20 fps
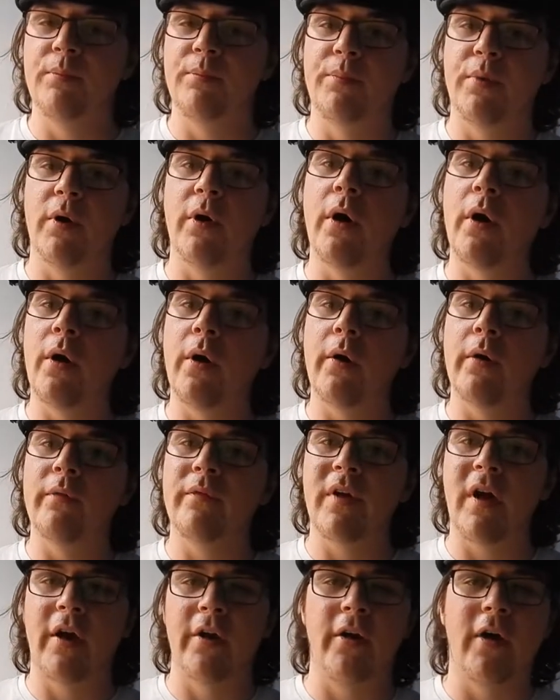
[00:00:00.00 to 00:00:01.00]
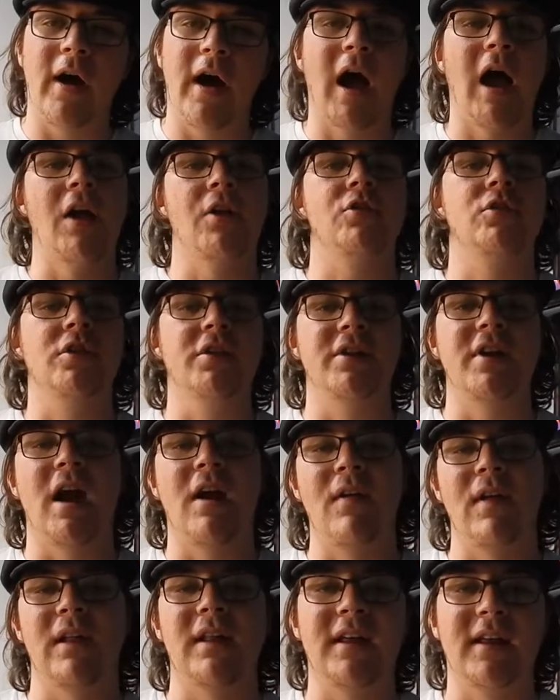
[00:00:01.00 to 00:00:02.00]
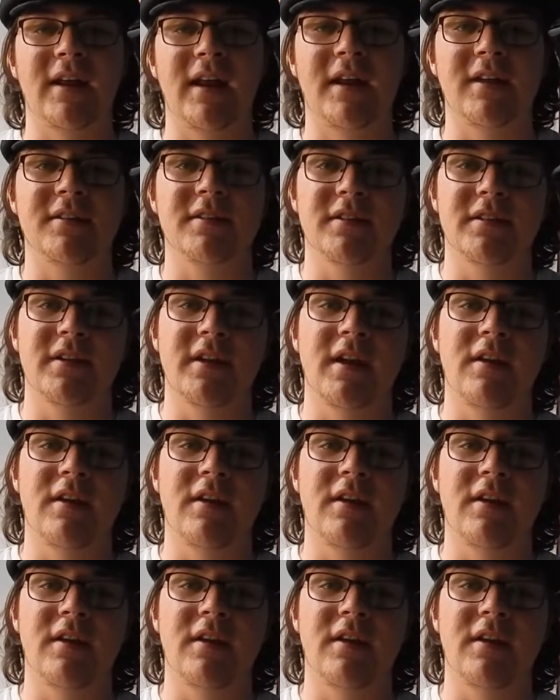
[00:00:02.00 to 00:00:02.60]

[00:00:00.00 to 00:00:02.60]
but they are not actually directly connected